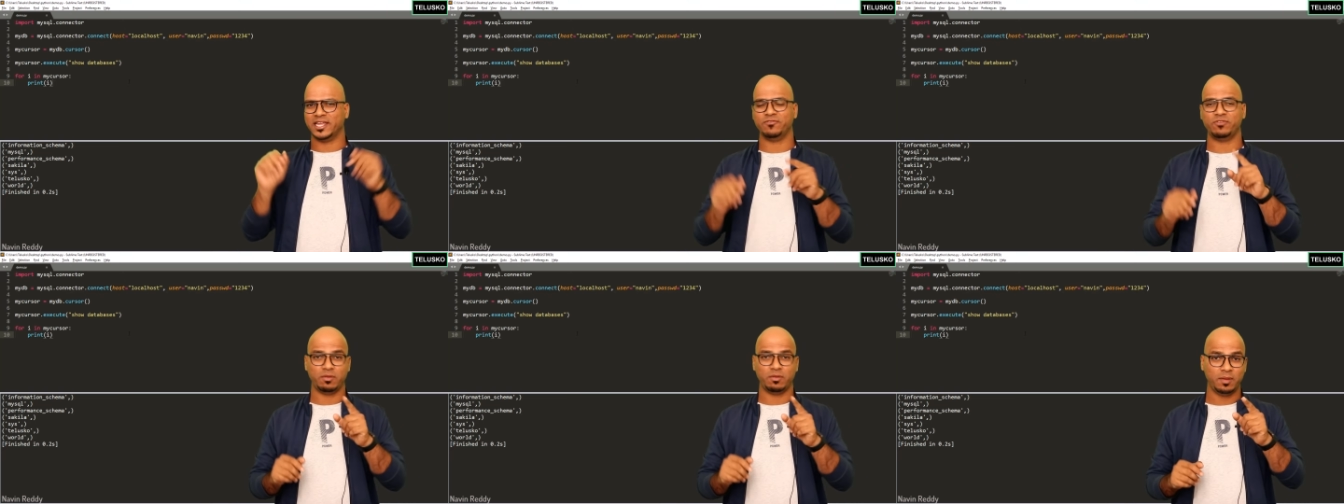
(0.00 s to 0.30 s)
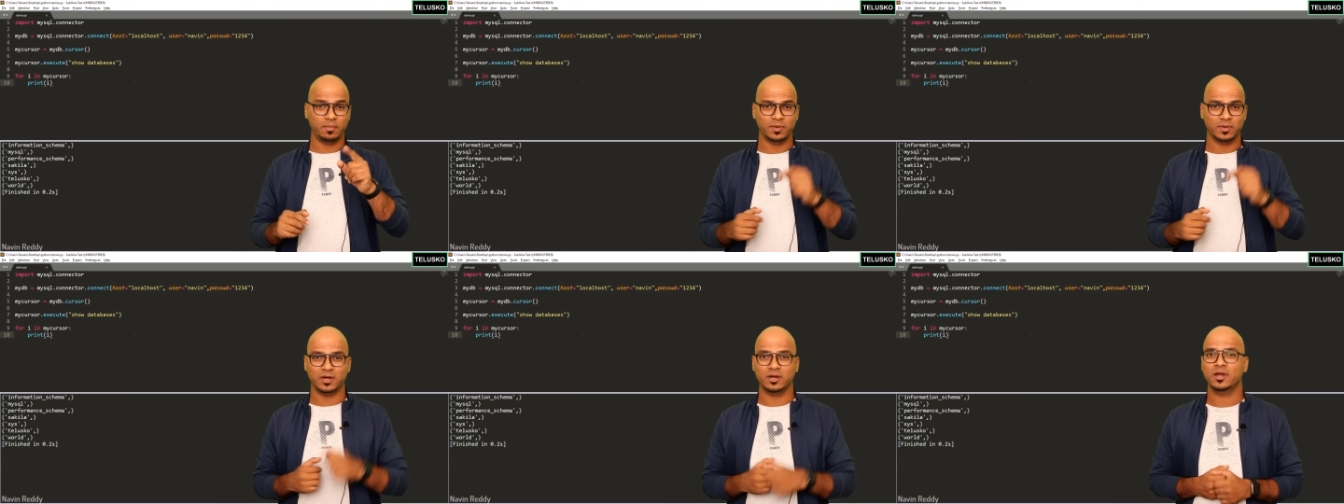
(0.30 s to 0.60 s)
If you
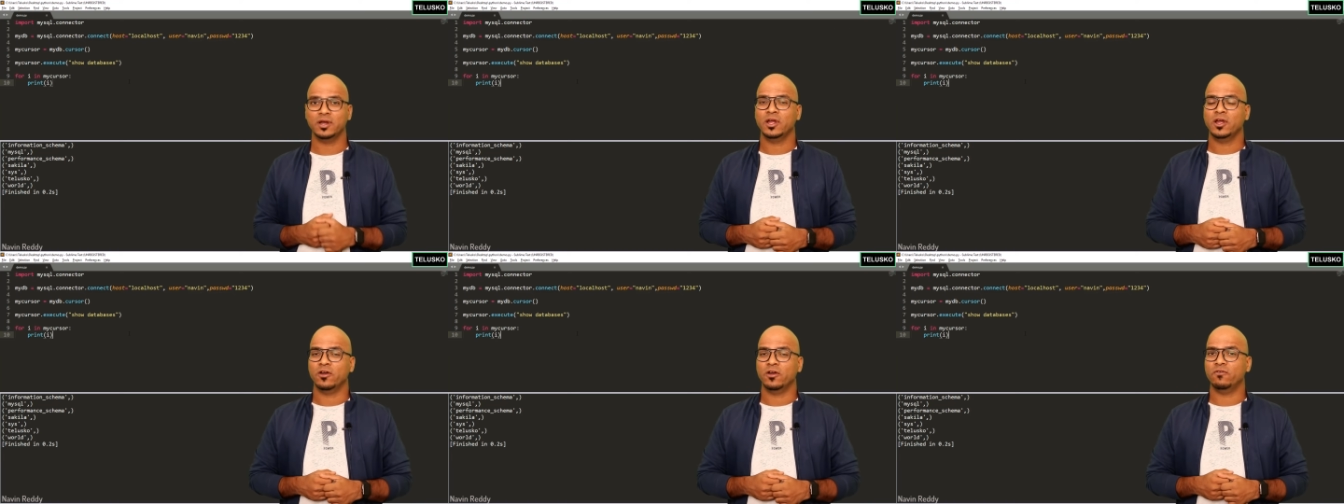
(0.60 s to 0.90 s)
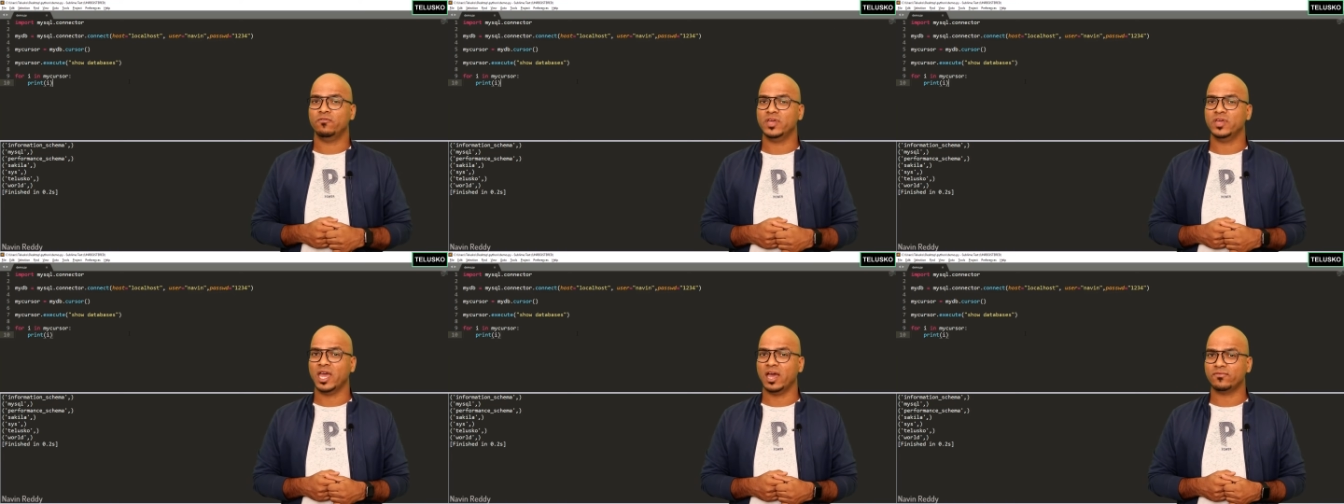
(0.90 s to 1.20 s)
remember,
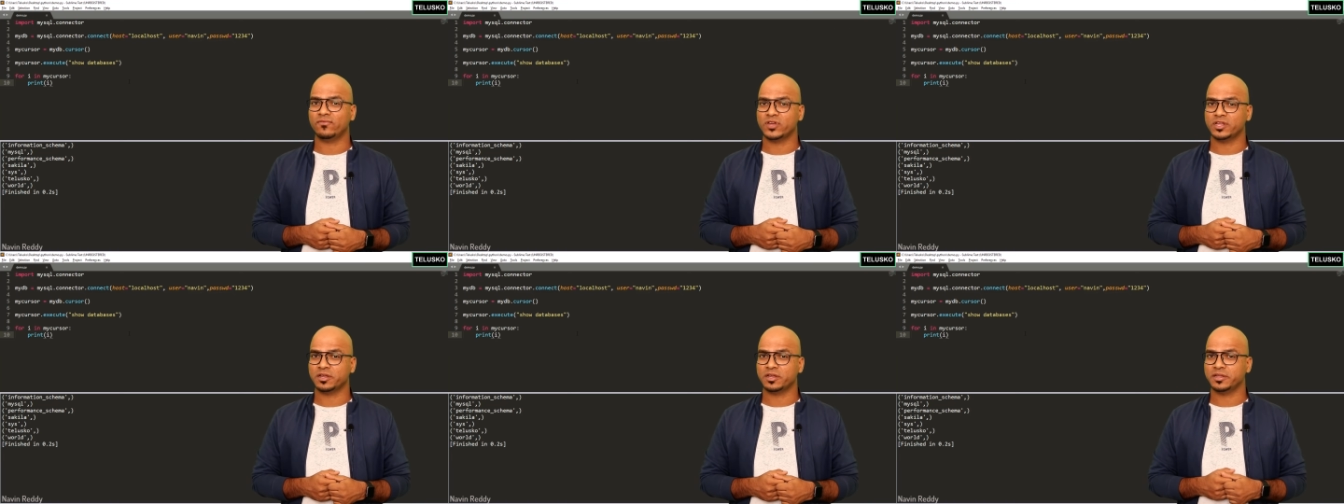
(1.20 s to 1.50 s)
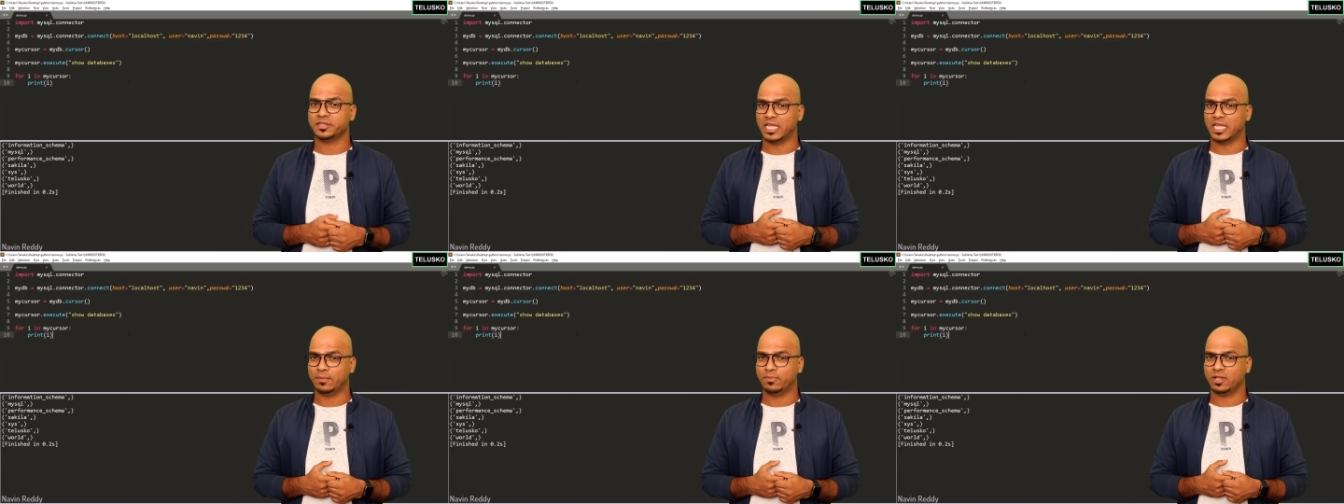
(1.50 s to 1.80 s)
we have created
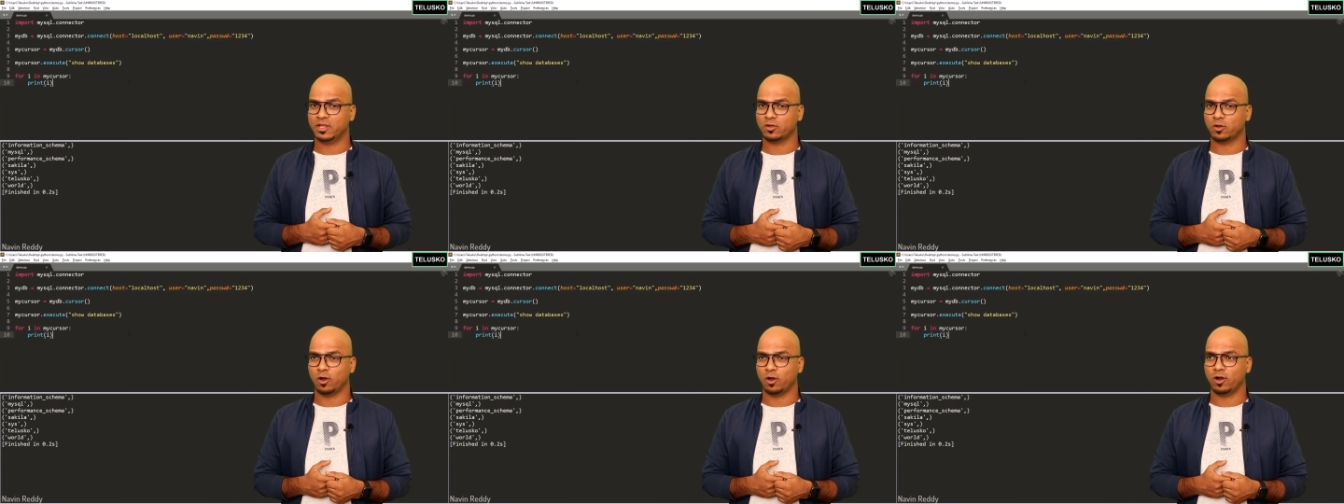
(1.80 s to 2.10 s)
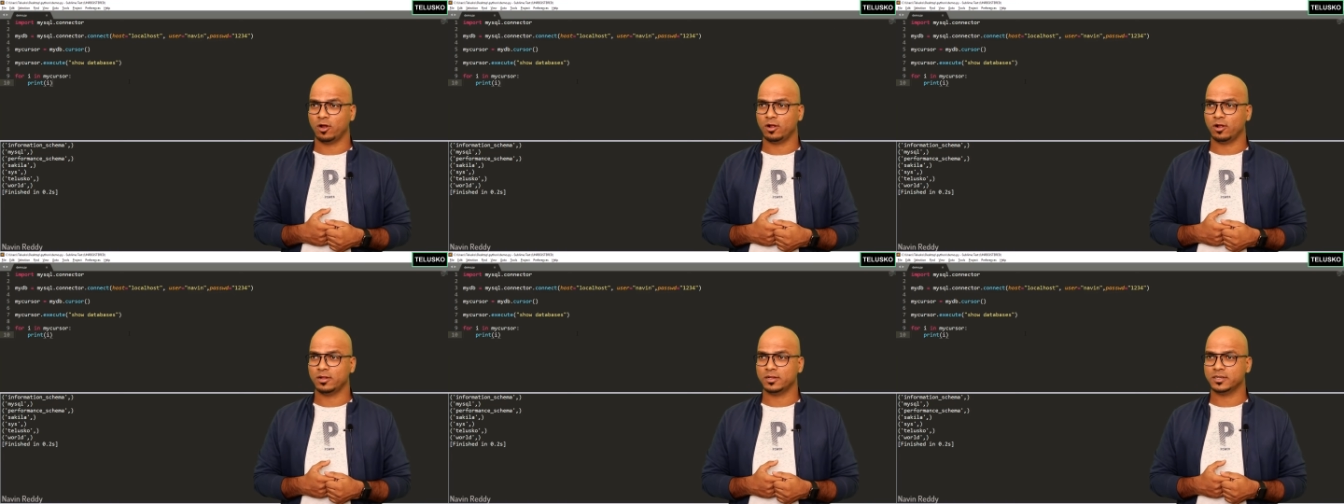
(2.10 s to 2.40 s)
a table
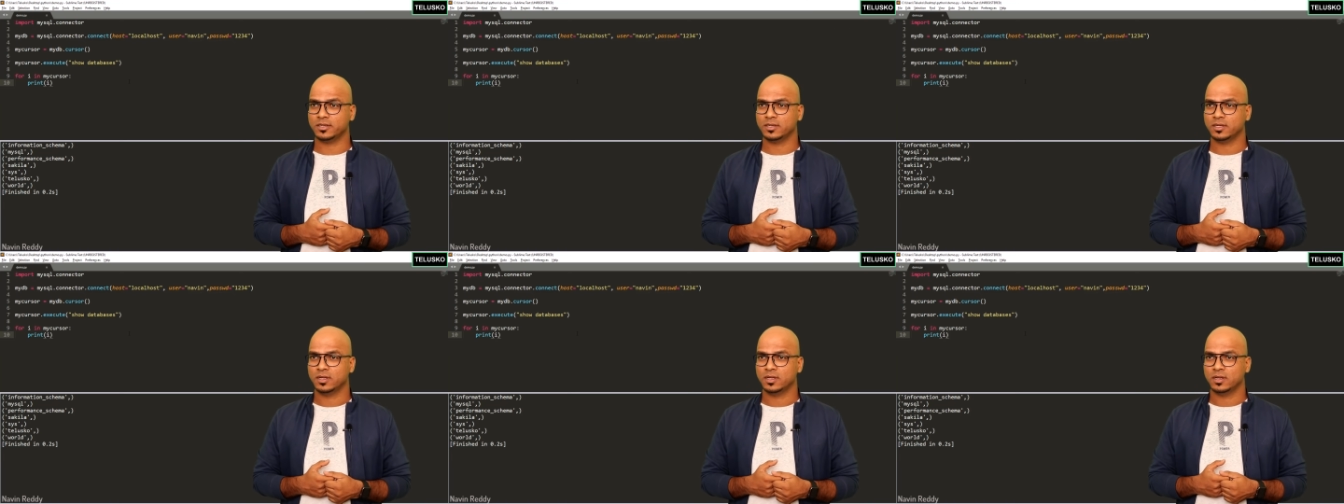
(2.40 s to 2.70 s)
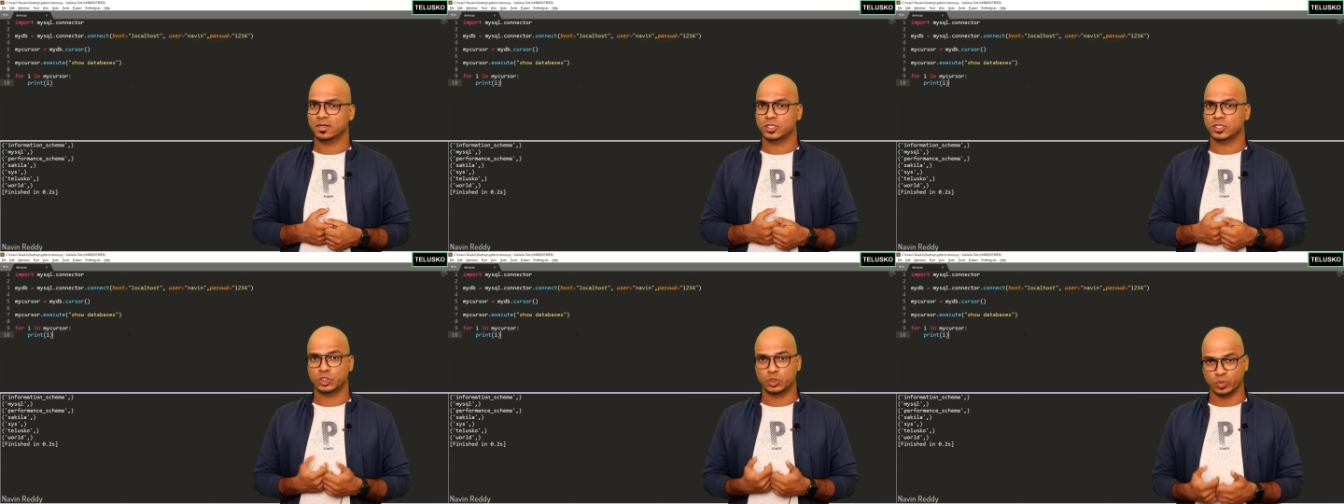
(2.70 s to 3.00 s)
called
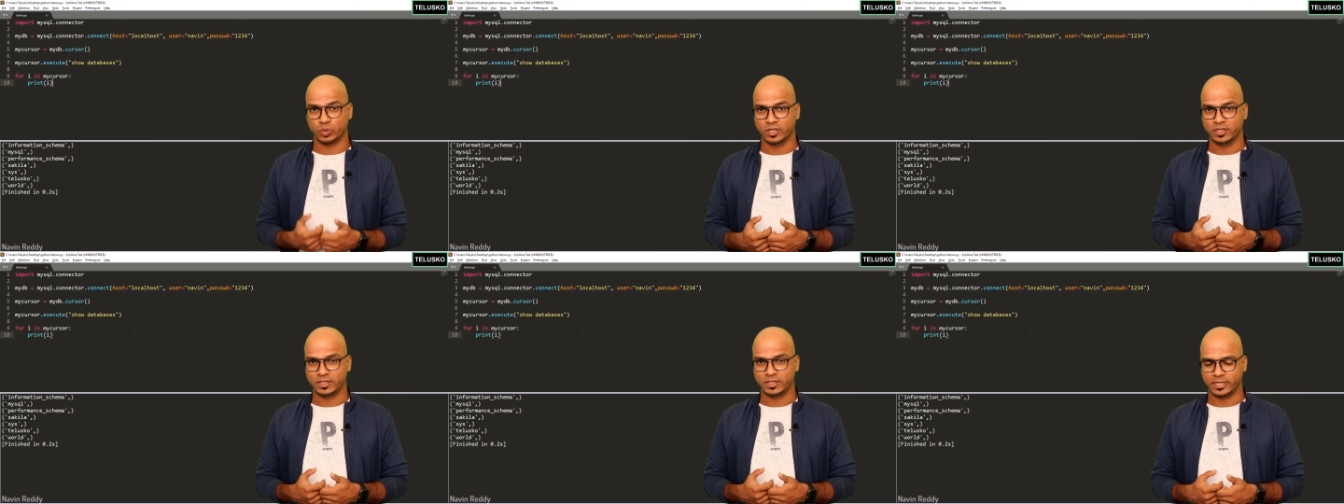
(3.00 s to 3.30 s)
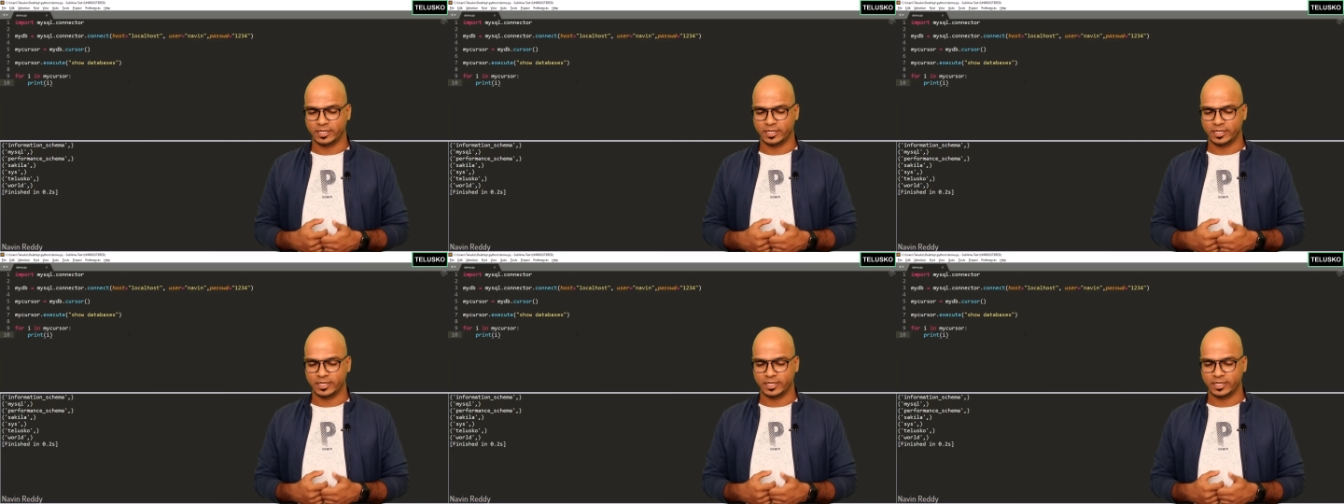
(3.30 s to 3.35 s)
student.